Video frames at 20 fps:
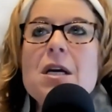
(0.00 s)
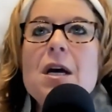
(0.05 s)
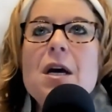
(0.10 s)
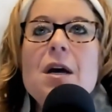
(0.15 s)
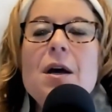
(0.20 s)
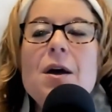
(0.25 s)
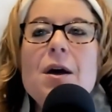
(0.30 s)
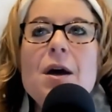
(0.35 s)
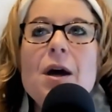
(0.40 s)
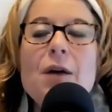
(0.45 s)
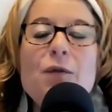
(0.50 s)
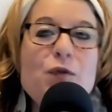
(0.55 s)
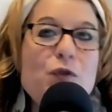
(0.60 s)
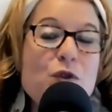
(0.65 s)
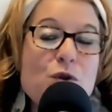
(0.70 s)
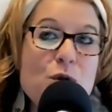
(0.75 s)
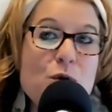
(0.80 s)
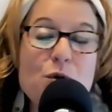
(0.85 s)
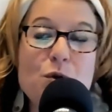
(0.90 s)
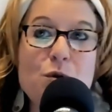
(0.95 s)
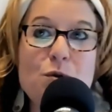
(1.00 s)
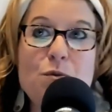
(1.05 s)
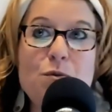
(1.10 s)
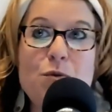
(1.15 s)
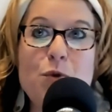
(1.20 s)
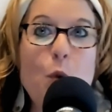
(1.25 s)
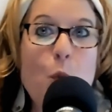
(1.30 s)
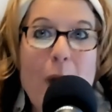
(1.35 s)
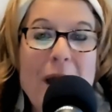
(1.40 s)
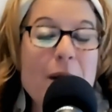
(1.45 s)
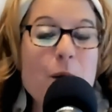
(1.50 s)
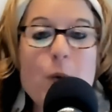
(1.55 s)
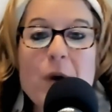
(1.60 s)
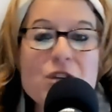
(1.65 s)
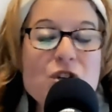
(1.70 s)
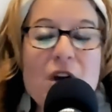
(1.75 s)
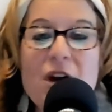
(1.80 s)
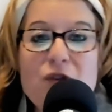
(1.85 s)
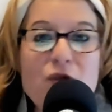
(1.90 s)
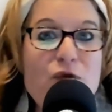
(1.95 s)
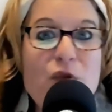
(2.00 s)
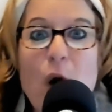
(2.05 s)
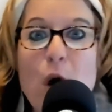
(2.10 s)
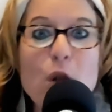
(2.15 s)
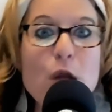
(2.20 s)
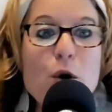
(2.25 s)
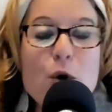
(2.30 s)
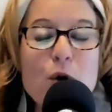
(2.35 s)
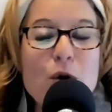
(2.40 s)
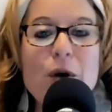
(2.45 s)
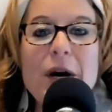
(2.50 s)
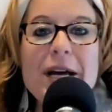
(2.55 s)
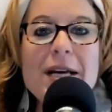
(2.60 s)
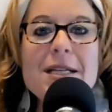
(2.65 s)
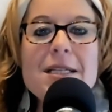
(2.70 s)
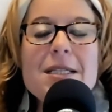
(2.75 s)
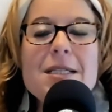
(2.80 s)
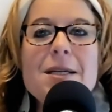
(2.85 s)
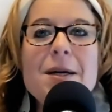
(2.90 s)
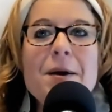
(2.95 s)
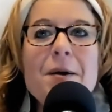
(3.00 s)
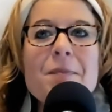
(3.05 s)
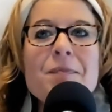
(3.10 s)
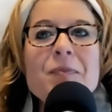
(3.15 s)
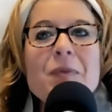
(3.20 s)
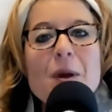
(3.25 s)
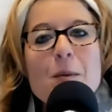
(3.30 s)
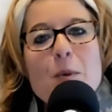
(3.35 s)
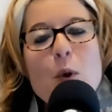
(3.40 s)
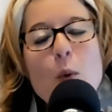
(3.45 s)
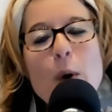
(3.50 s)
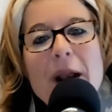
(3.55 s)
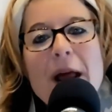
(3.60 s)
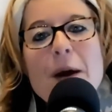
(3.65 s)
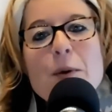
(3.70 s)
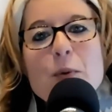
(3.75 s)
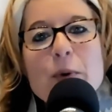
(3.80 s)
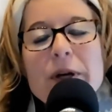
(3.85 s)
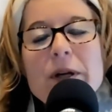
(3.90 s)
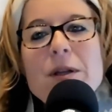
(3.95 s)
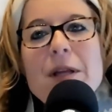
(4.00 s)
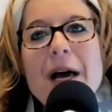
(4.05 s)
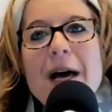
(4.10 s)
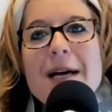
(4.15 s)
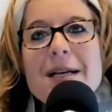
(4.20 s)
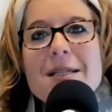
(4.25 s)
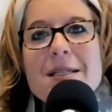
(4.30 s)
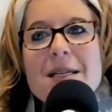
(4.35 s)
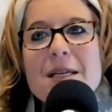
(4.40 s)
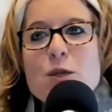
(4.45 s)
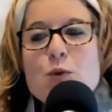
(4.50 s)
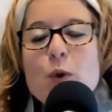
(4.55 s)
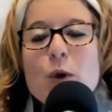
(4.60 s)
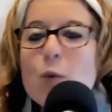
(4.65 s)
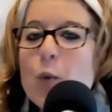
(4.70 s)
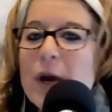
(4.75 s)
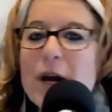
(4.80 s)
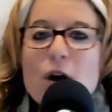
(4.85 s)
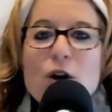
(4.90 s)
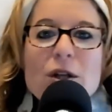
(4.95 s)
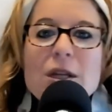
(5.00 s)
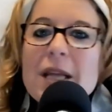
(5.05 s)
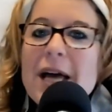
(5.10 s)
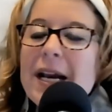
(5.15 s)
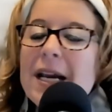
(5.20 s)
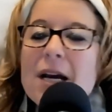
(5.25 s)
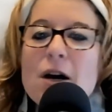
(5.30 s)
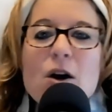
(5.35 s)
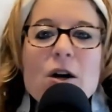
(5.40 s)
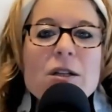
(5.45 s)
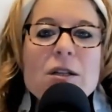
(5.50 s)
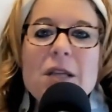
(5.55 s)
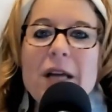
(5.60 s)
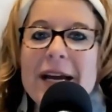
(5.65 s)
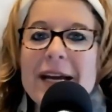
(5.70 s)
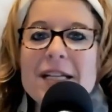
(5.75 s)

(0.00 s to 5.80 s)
the way in which I follow Christ. But what I realized is when we are letting our light shine,